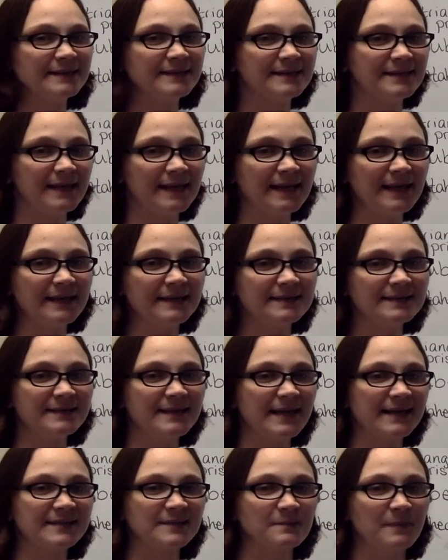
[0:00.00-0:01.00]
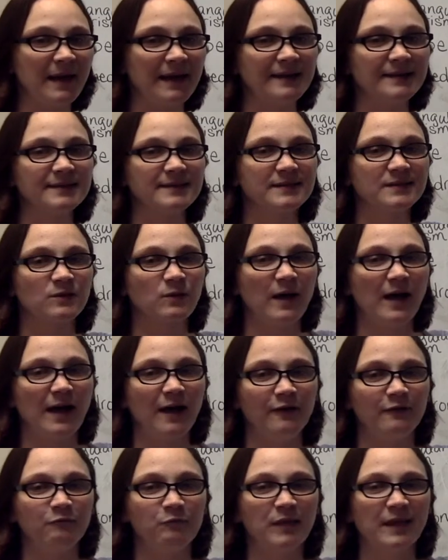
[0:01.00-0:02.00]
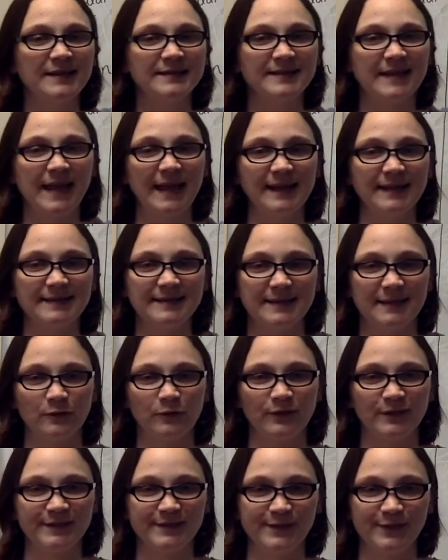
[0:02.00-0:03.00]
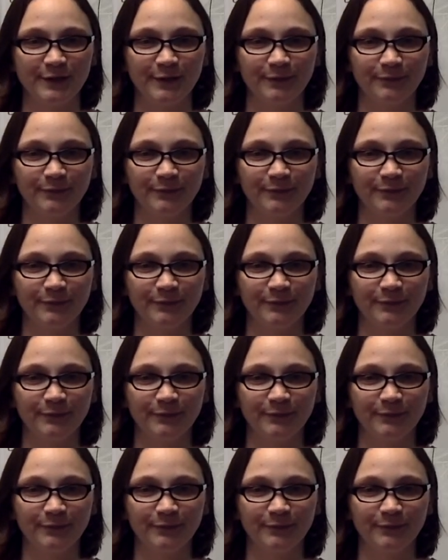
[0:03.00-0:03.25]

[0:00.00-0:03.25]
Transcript: see 6 minus 12 plus 8 is equal to 2.